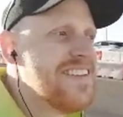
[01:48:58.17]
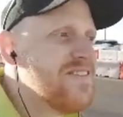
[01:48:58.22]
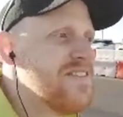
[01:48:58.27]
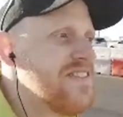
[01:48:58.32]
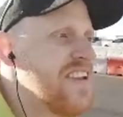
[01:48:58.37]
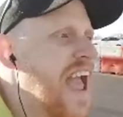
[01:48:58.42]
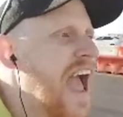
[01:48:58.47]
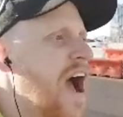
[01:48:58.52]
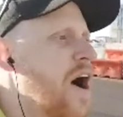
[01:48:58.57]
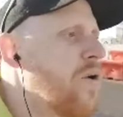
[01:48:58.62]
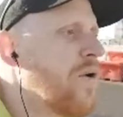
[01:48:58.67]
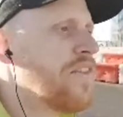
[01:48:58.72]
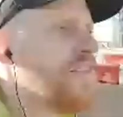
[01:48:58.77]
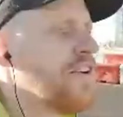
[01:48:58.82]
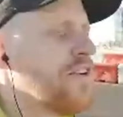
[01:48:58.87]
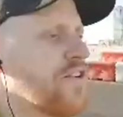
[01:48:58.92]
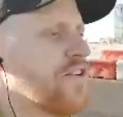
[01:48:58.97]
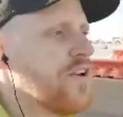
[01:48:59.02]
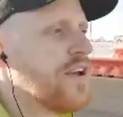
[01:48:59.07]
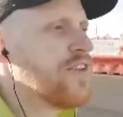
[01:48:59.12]
now what
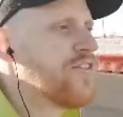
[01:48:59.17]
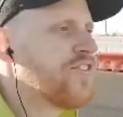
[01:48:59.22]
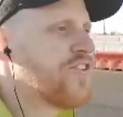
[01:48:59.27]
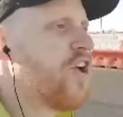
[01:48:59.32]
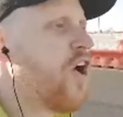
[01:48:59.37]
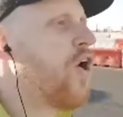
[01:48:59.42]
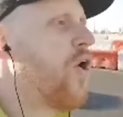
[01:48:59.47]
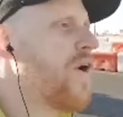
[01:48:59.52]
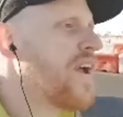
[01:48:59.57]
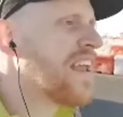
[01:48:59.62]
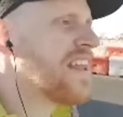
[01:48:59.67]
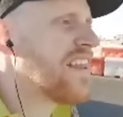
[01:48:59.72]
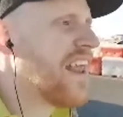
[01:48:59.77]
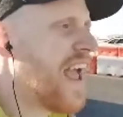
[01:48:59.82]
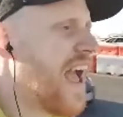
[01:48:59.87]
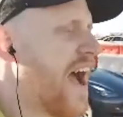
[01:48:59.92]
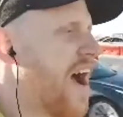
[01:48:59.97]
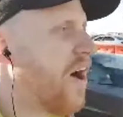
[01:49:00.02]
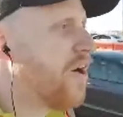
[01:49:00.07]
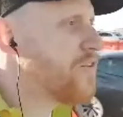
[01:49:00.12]
they're doing is slowing
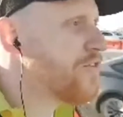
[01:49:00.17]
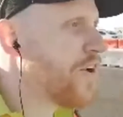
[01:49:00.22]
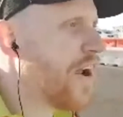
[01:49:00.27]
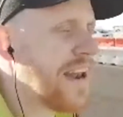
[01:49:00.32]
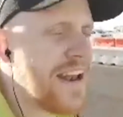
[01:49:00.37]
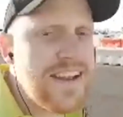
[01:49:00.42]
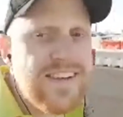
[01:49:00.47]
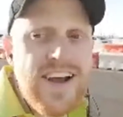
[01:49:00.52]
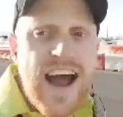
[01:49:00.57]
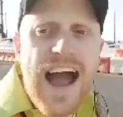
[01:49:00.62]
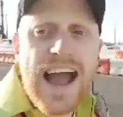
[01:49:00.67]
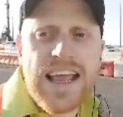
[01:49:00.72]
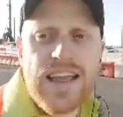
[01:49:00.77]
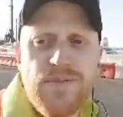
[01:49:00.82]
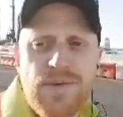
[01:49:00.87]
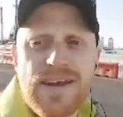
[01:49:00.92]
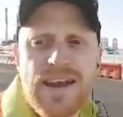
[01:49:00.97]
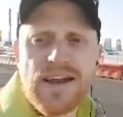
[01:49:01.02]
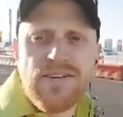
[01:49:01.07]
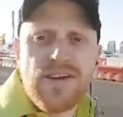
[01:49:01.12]
down, trying to
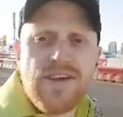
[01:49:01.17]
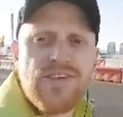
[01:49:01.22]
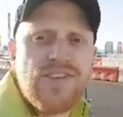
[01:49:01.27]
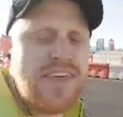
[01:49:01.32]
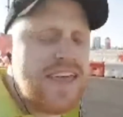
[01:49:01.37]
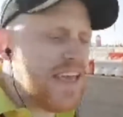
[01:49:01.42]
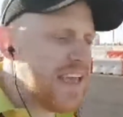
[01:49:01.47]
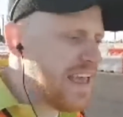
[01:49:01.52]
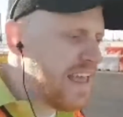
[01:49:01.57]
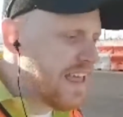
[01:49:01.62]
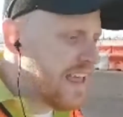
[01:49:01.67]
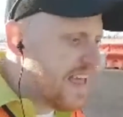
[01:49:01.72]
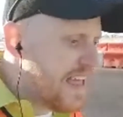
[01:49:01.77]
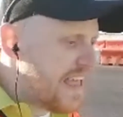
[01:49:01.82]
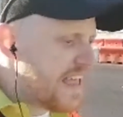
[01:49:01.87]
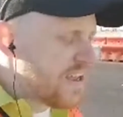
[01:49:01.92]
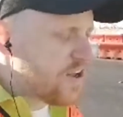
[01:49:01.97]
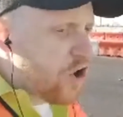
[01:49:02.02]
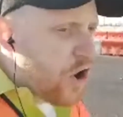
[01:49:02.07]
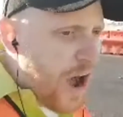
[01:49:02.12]
document everything.
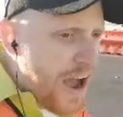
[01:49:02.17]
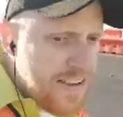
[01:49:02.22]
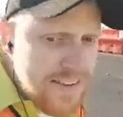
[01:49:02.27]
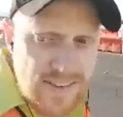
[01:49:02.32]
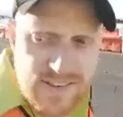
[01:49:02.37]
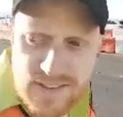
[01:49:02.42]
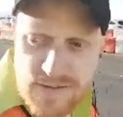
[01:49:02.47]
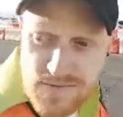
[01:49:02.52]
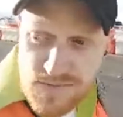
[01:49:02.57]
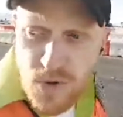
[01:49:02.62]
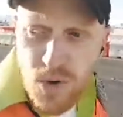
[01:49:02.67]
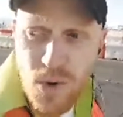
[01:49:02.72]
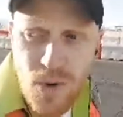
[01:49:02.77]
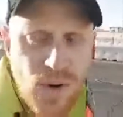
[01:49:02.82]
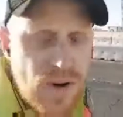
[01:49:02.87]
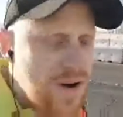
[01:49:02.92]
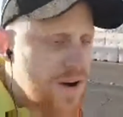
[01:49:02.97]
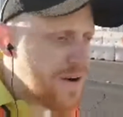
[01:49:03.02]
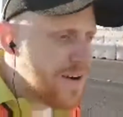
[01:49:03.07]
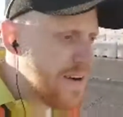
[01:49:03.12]
It costs
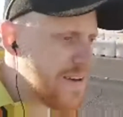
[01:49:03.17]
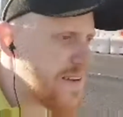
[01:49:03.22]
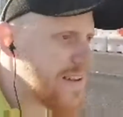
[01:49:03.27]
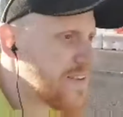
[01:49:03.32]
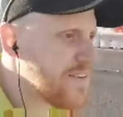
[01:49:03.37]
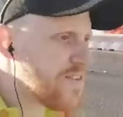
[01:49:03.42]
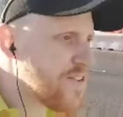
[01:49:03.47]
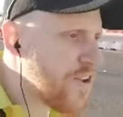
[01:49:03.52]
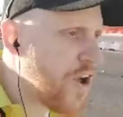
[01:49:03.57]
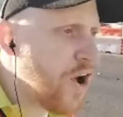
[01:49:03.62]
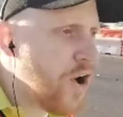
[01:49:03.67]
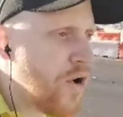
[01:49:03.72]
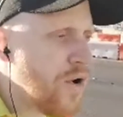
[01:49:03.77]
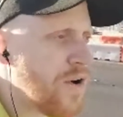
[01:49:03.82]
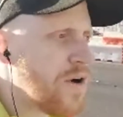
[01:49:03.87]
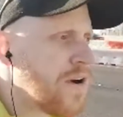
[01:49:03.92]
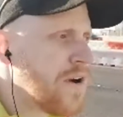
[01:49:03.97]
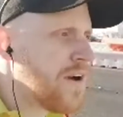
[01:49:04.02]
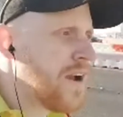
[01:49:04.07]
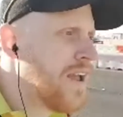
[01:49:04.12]
more, it's
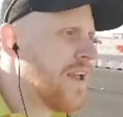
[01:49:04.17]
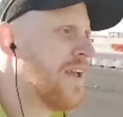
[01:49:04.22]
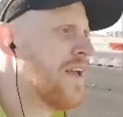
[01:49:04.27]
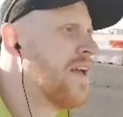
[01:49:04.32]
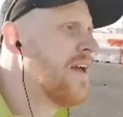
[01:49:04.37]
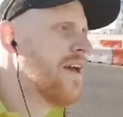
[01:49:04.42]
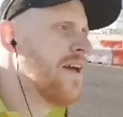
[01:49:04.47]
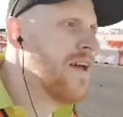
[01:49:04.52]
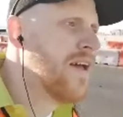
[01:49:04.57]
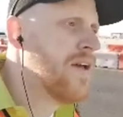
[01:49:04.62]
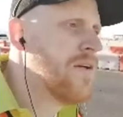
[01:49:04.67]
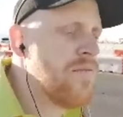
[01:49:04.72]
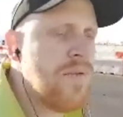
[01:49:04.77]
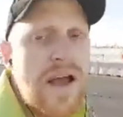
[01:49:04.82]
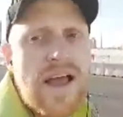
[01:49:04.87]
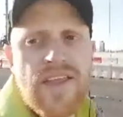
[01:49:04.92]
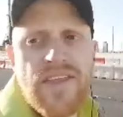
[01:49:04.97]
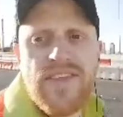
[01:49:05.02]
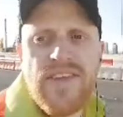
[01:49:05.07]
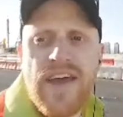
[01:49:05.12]
slower,
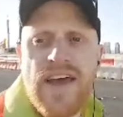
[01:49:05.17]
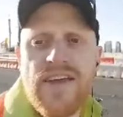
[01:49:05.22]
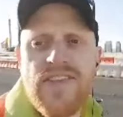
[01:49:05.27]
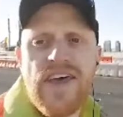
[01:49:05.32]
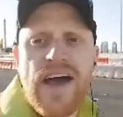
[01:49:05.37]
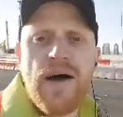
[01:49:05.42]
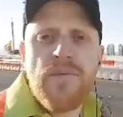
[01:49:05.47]
but the, the